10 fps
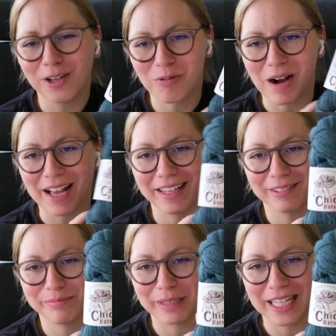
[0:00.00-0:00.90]
know
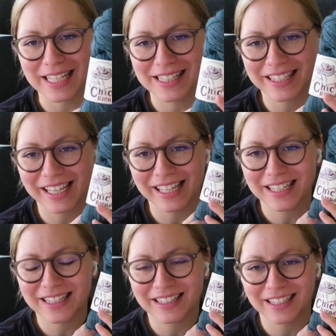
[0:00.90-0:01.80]
why, but
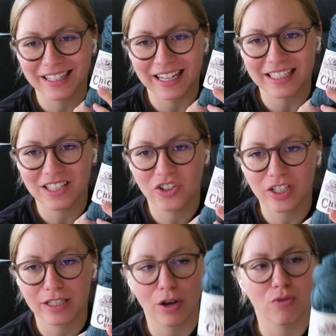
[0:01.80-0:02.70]
it's
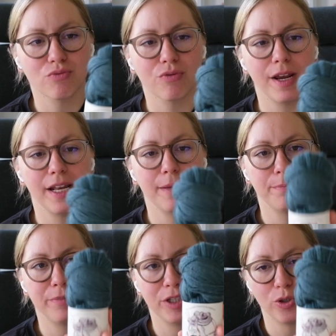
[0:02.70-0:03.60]
just a
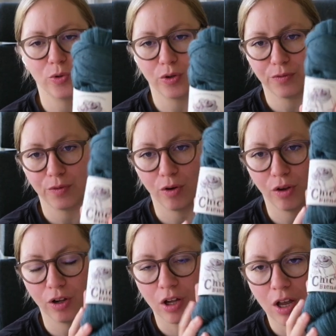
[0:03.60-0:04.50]
really
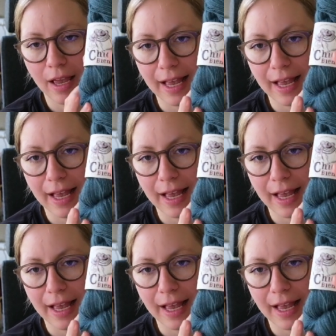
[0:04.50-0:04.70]
beautiful,